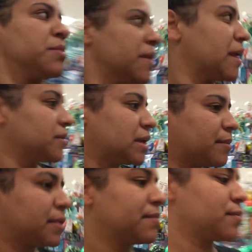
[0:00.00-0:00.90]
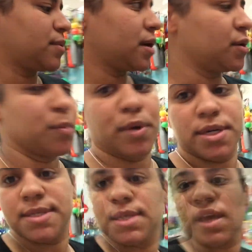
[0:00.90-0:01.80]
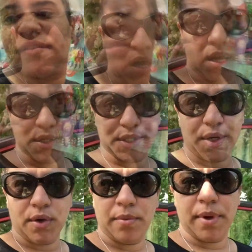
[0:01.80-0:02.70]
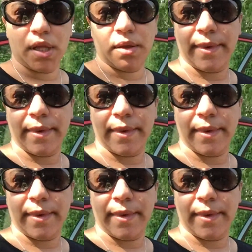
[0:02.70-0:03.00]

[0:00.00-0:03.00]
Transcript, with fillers: without that, but I'm probably going to Party City after this. So I barely